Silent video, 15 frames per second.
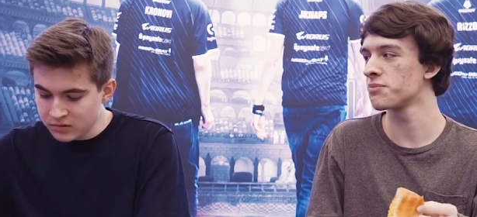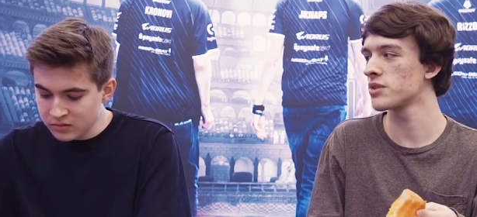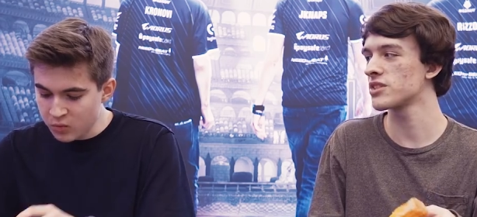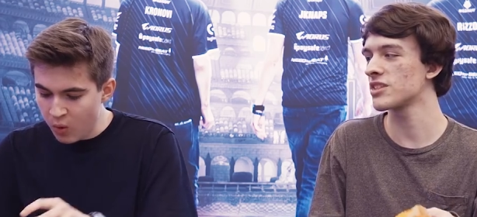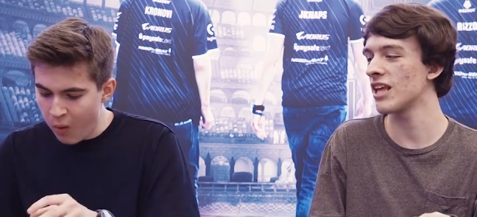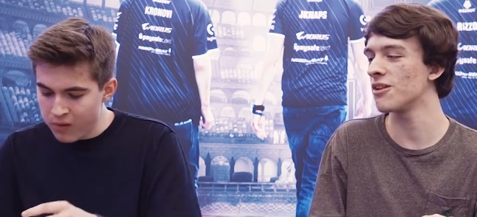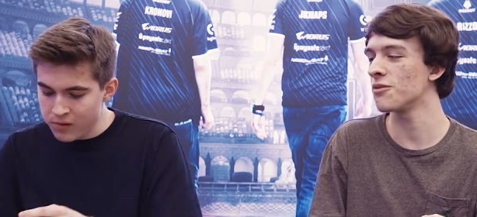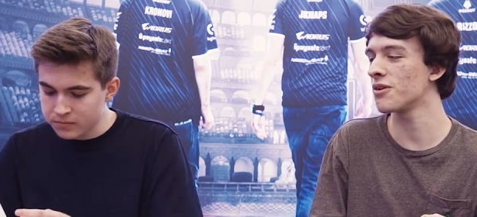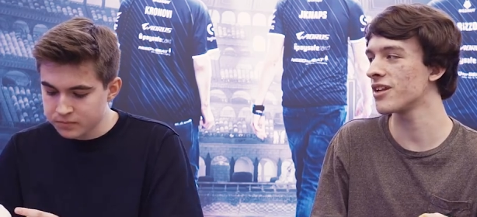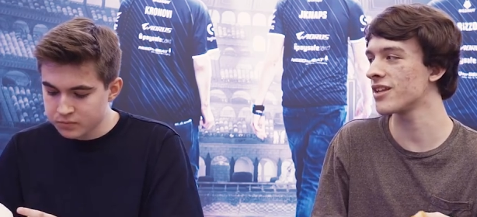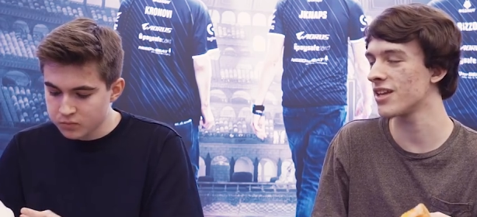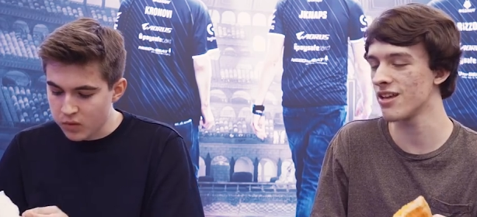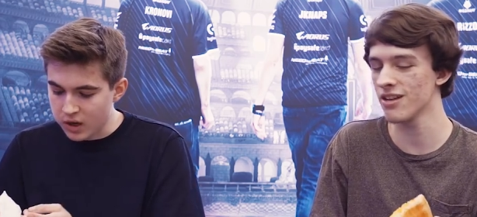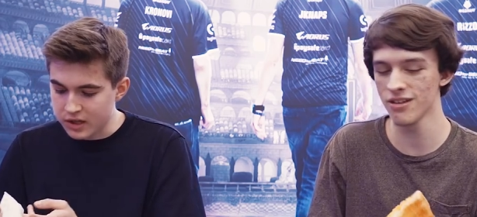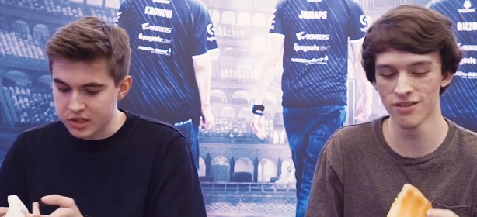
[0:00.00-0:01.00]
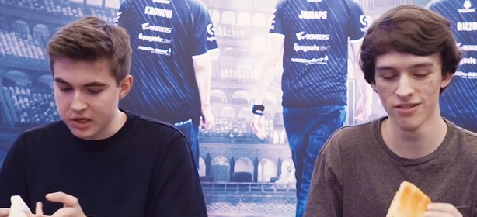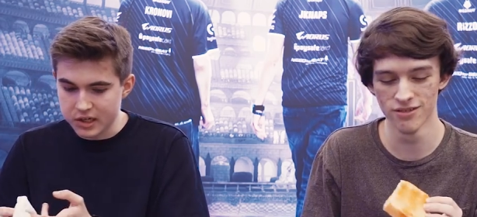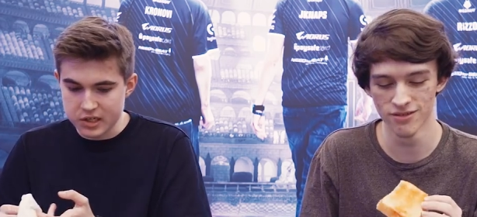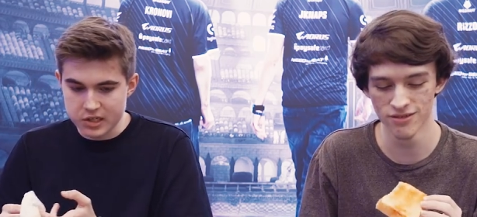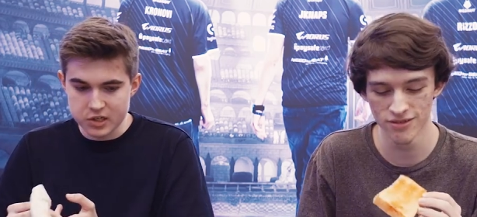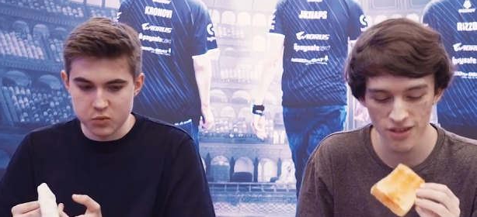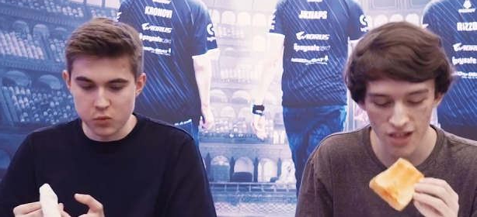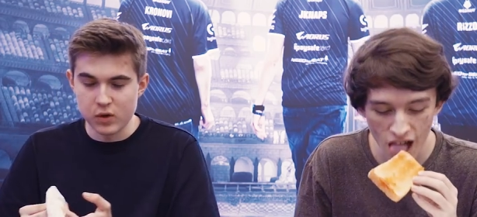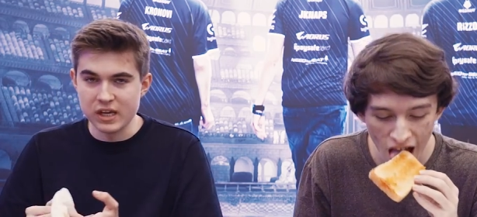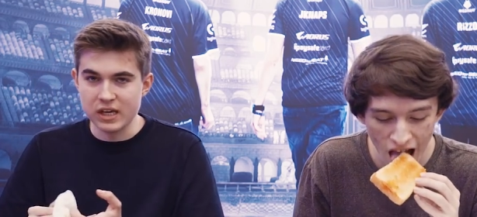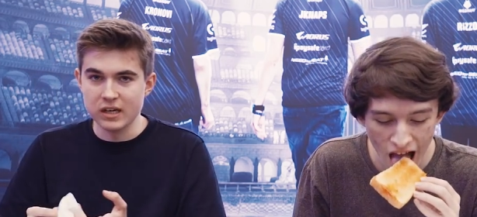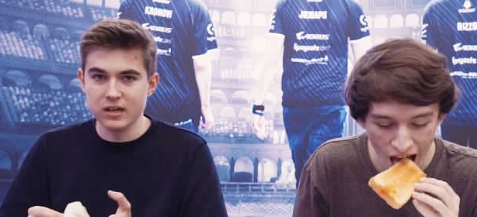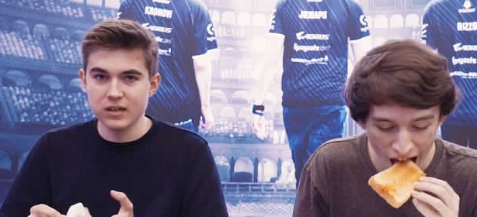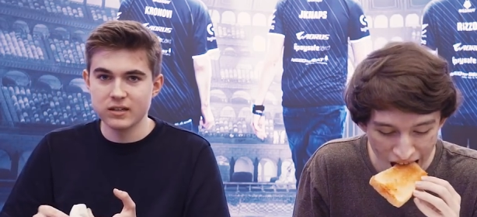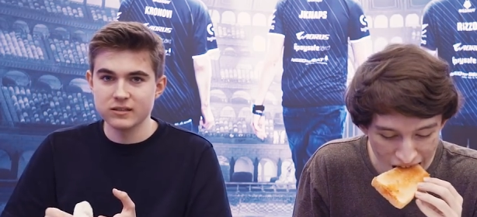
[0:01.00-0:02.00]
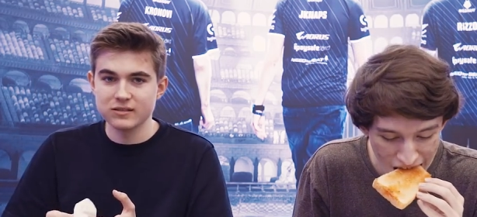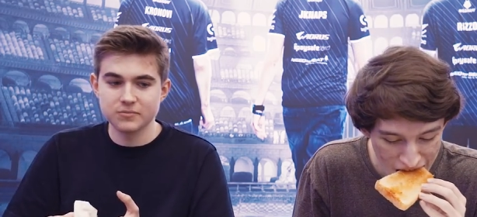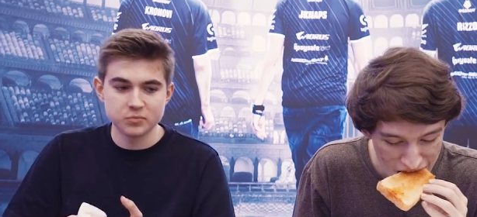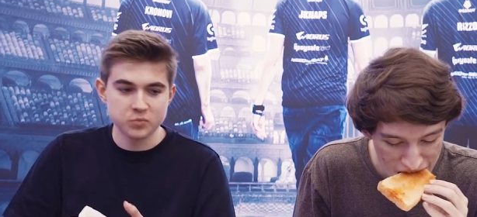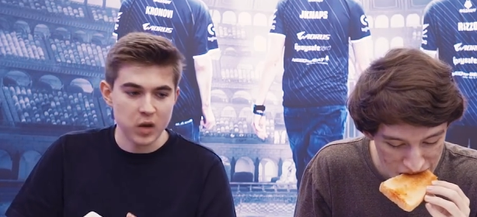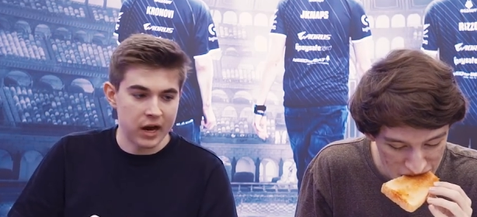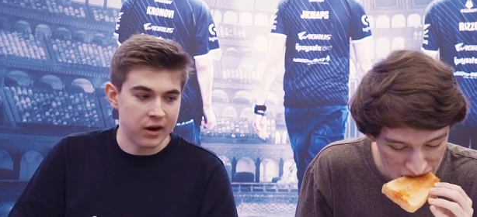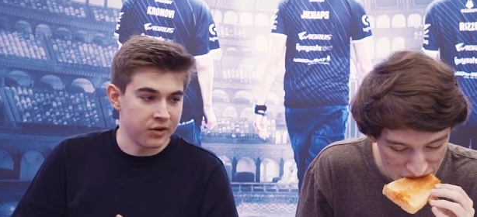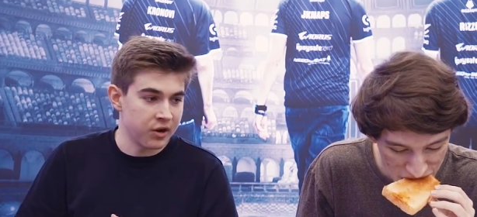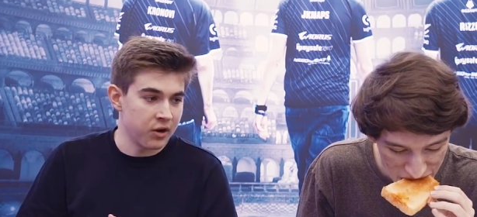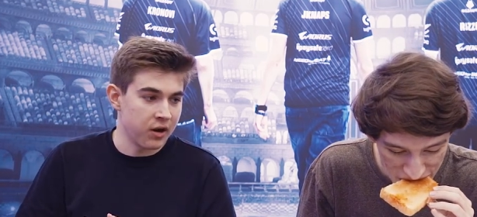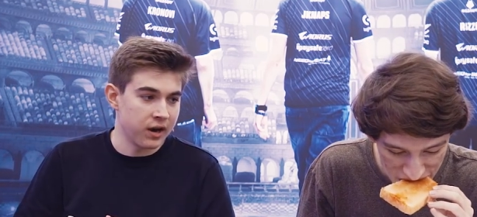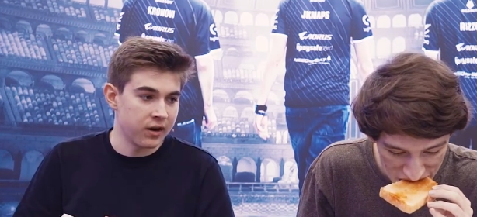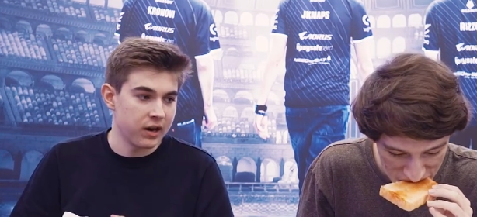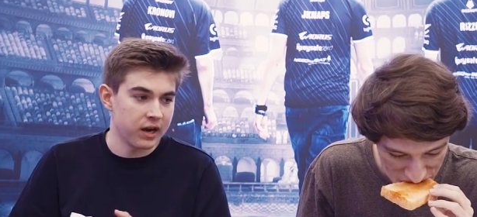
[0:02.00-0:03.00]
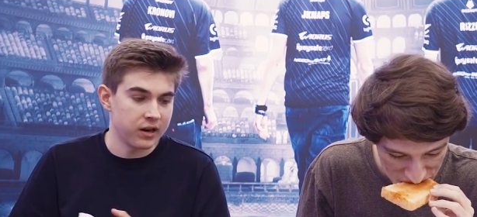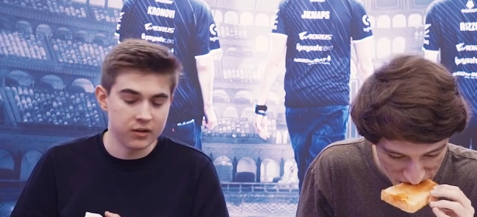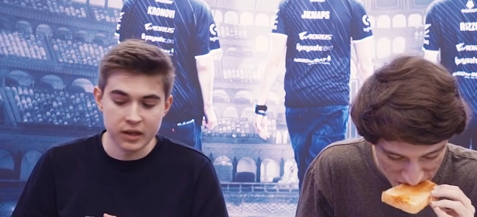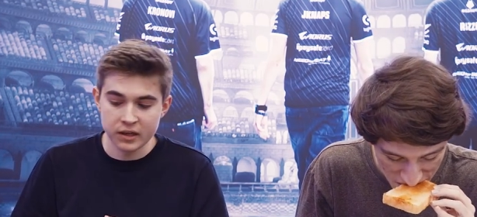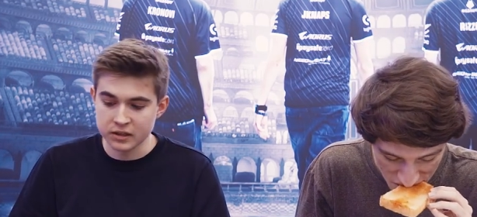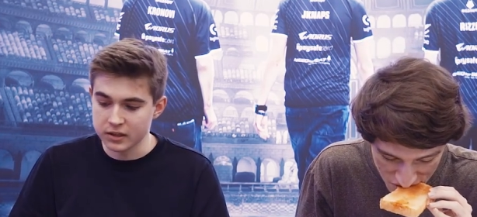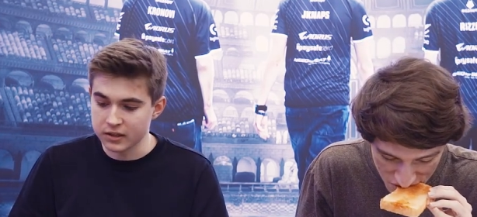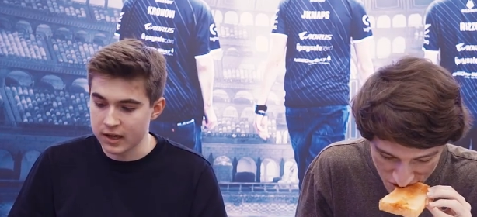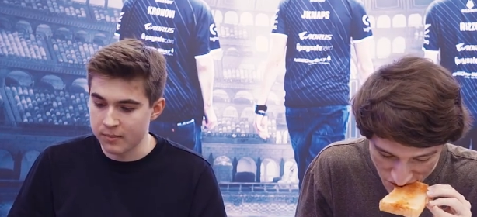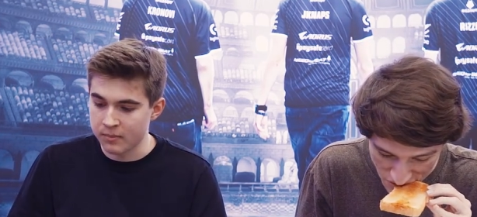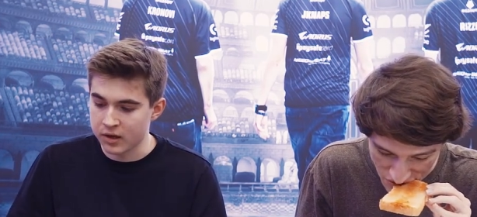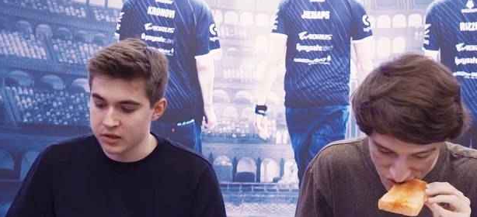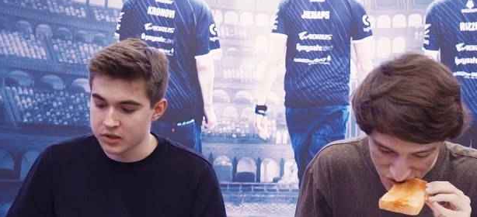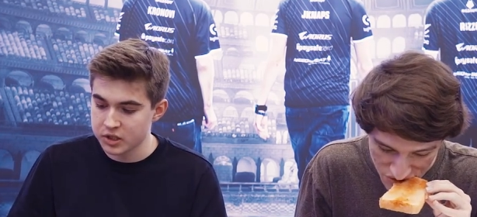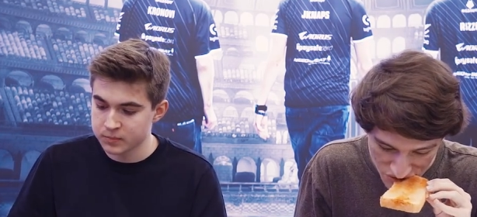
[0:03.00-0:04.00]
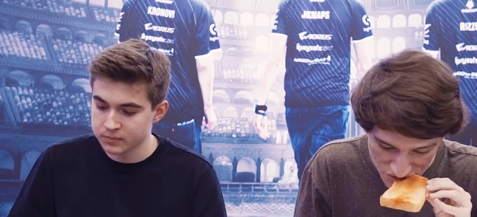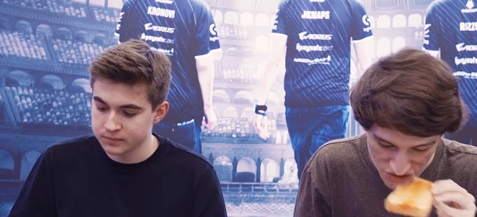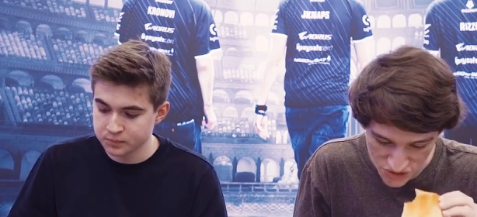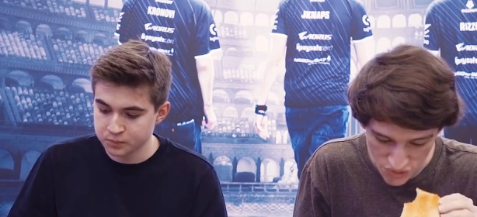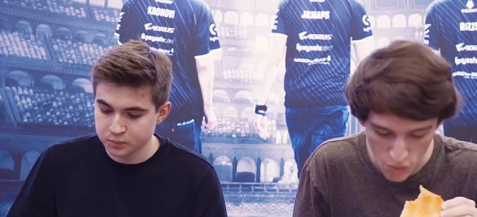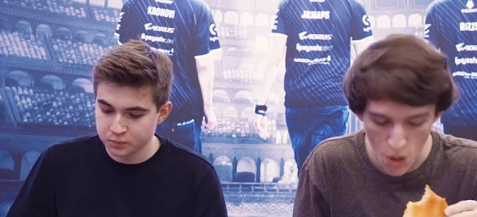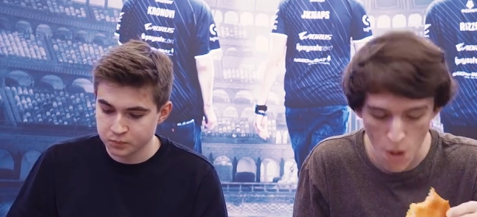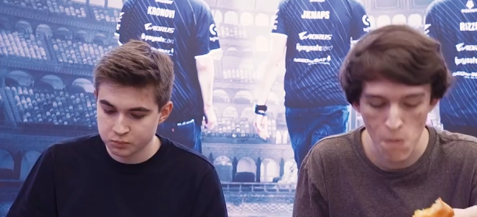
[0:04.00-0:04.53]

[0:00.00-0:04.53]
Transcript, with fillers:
Speaker 1: Scale one to ten. It's like sweet. I don't know. I don't, I don't like it that much.